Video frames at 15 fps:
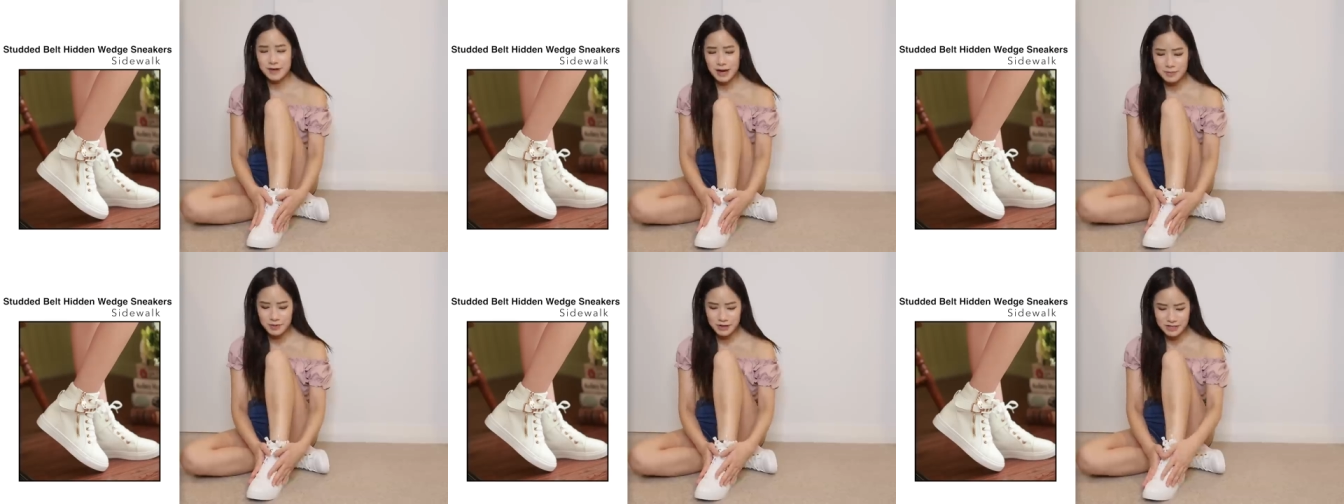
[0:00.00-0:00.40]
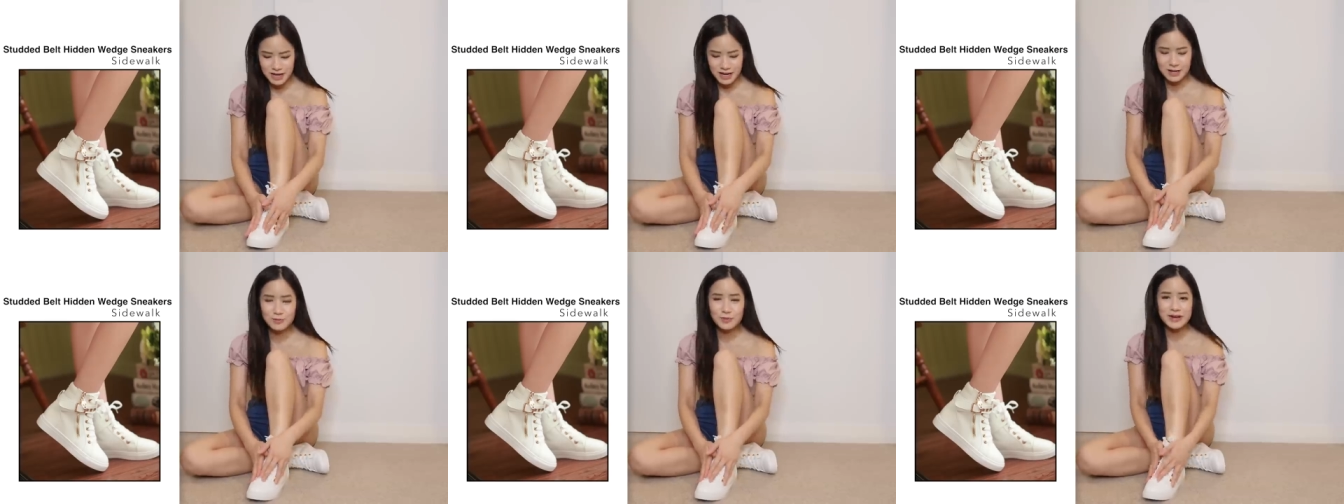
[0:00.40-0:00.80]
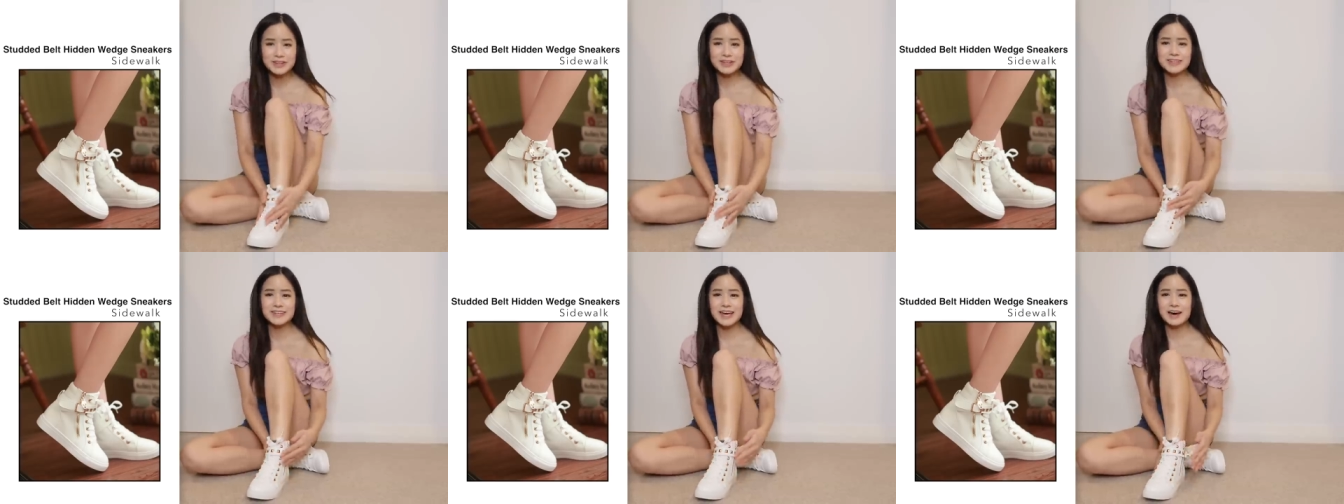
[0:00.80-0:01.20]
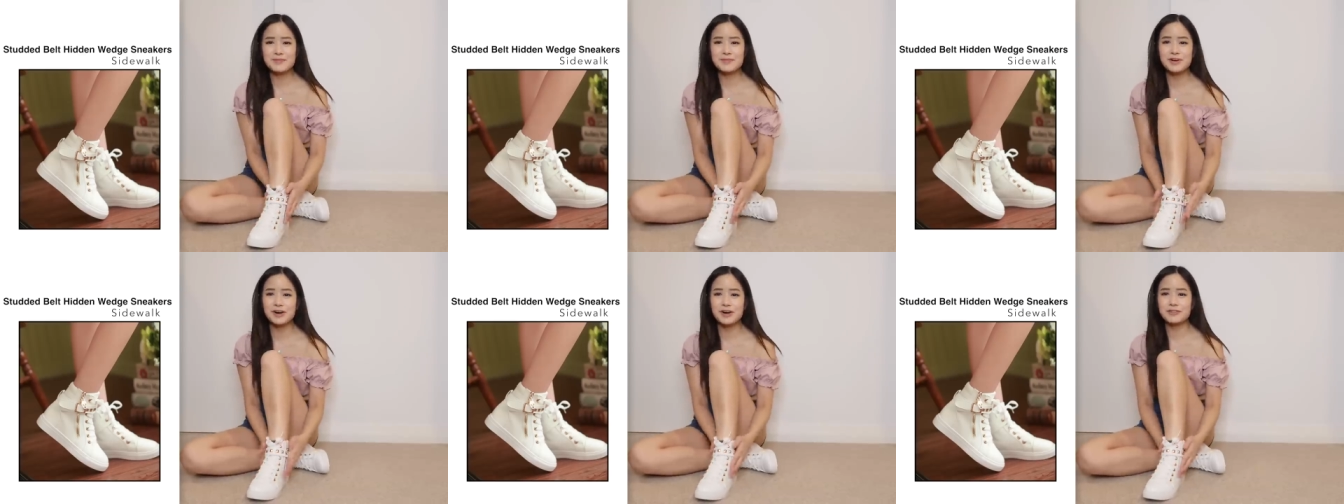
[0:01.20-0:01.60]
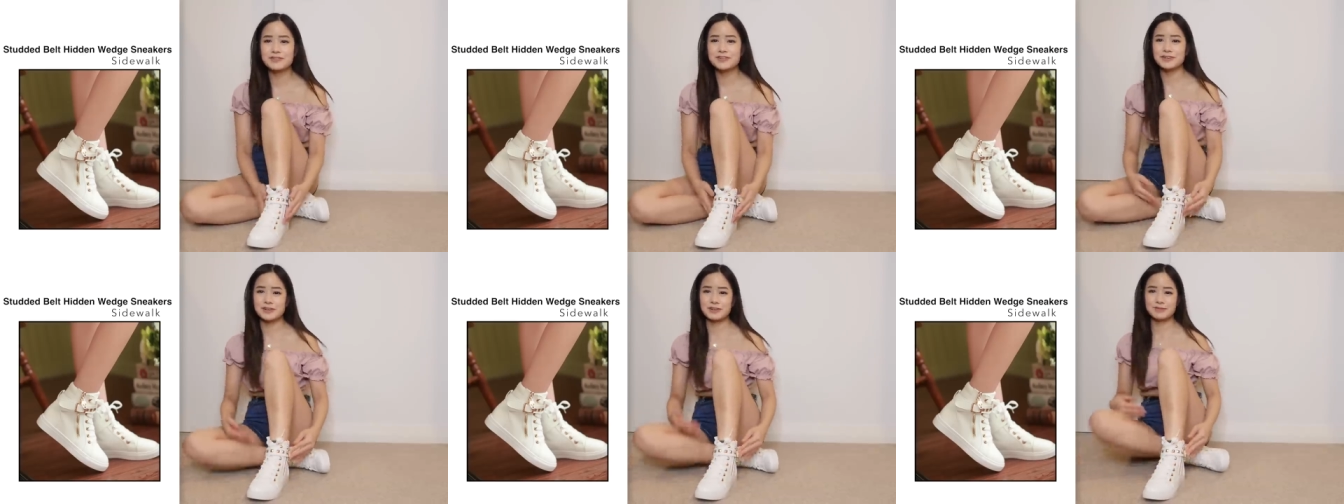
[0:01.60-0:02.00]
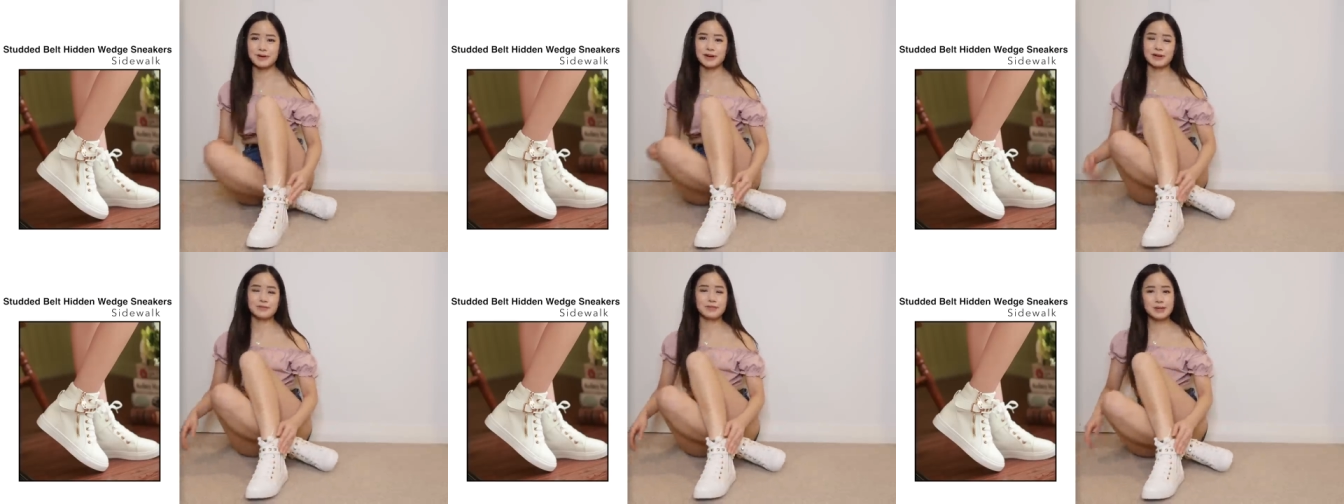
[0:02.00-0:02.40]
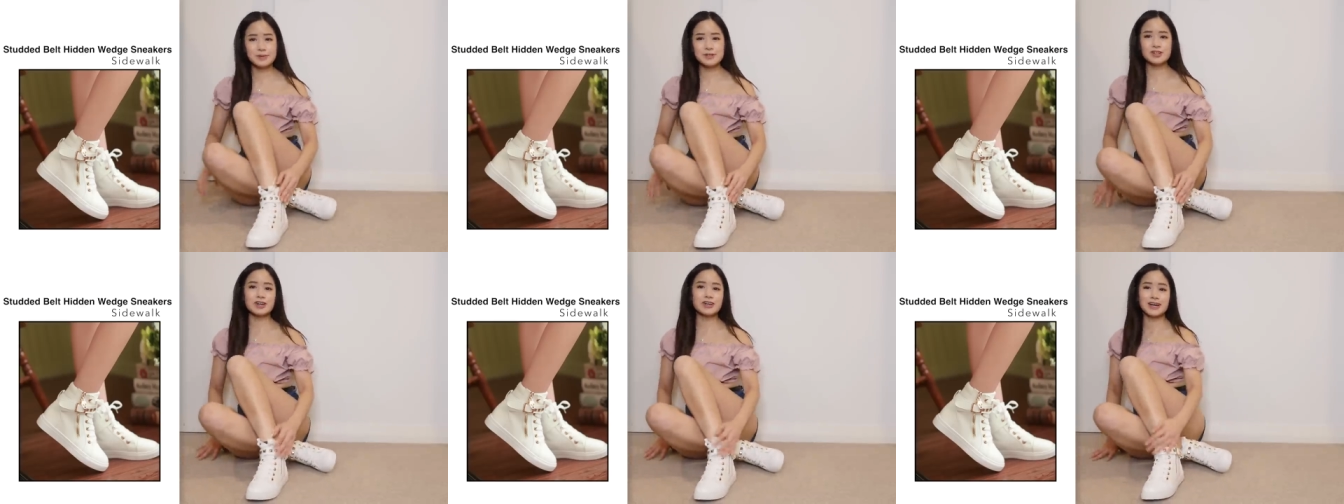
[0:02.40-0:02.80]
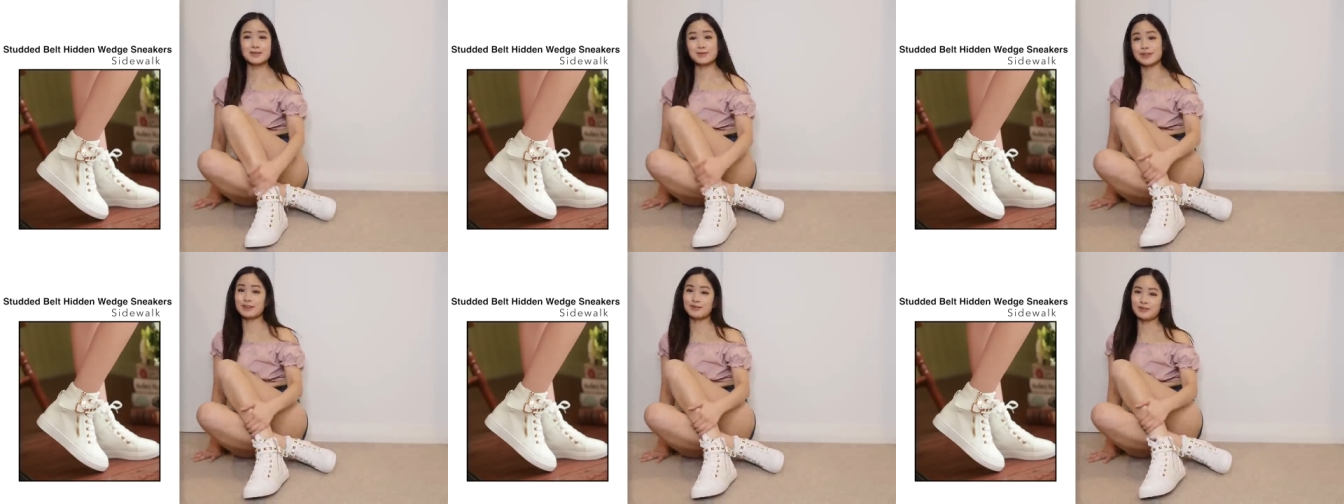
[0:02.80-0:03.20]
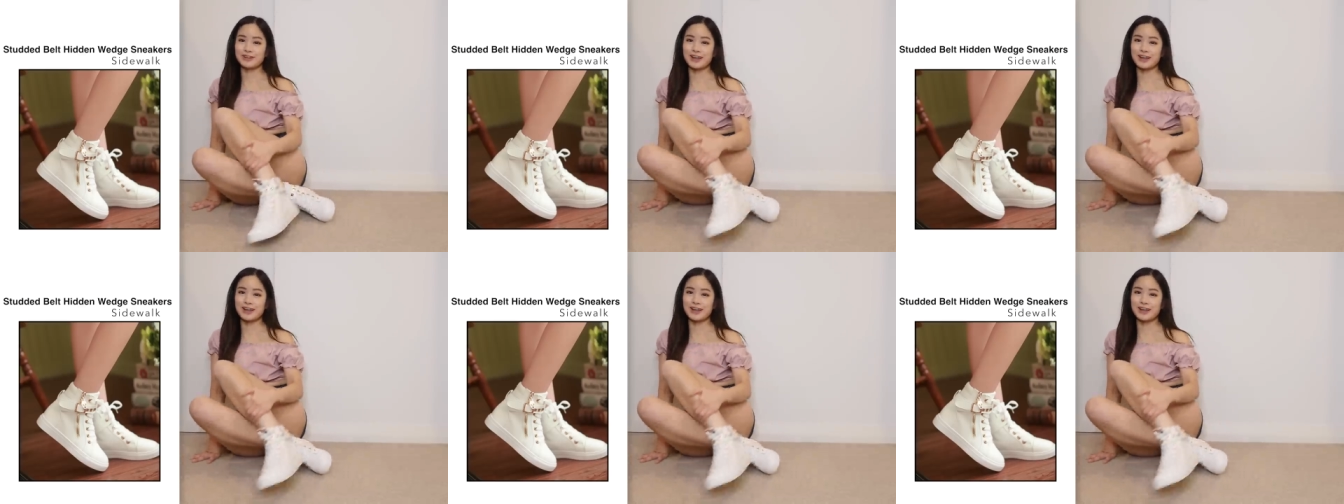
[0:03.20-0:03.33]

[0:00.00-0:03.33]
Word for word: fabric so I can wear these out more often. But let me show you guys what they look